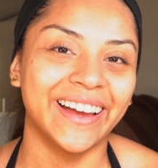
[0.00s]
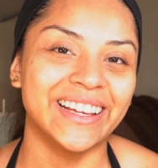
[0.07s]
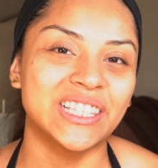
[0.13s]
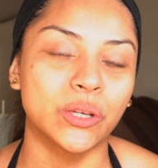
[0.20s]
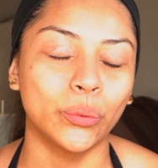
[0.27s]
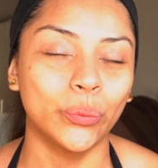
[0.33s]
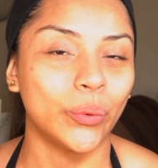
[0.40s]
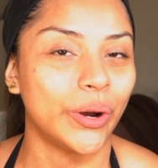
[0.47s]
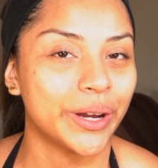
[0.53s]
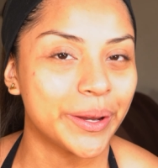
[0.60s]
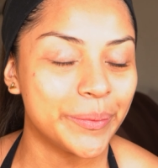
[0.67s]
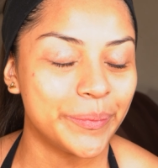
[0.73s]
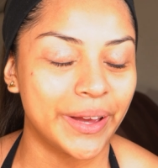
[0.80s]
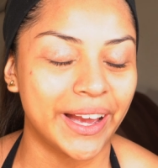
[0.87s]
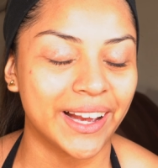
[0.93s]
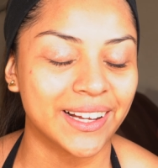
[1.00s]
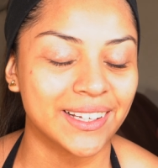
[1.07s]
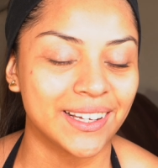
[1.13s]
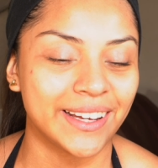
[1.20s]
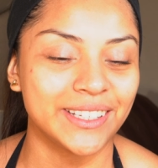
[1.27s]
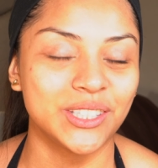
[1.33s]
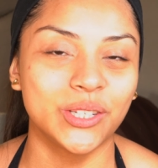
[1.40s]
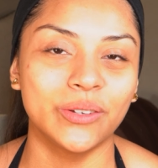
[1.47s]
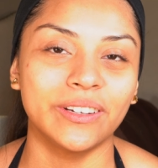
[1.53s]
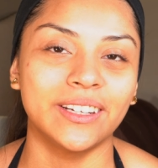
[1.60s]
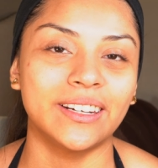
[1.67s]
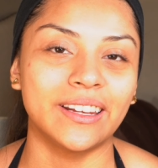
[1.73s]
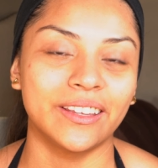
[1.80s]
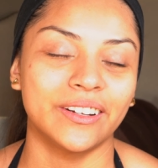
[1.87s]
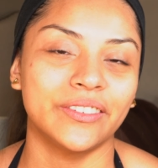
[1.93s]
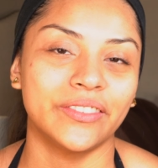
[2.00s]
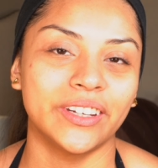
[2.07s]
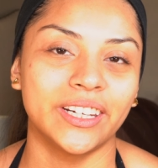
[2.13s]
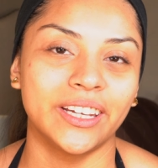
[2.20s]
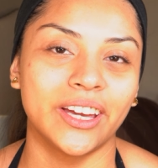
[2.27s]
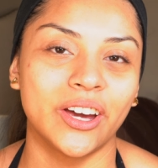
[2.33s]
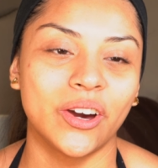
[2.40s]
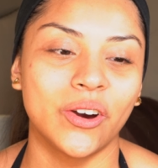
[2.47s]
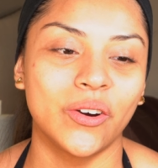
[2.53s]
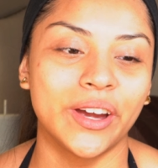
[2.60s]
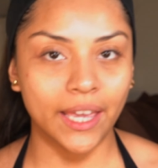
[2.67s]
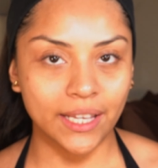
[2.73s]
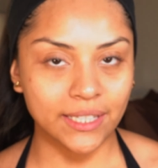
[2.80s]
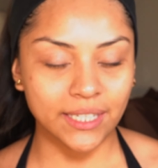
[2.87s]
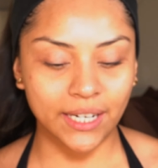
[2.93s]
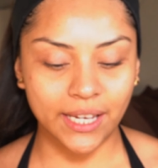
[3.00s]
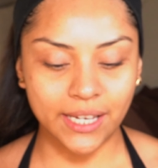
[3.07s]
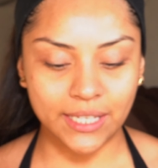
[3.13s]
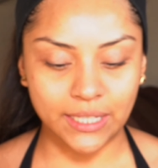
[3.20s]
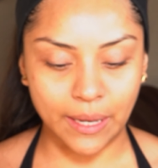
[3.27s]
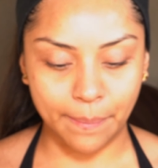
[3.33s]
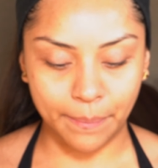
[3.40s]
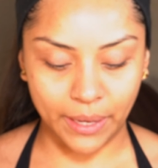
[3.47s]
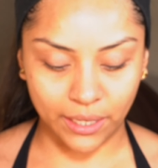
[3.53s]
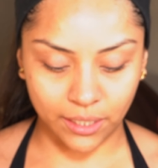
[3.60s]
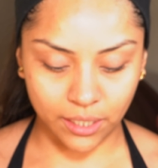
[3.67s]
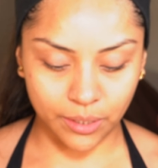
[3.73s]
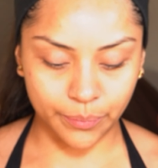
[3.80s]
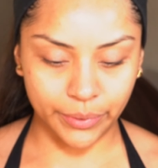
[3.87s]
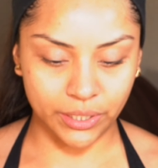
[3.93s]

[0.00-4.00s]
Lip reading: guys, welcome back to another video. In today's makeup,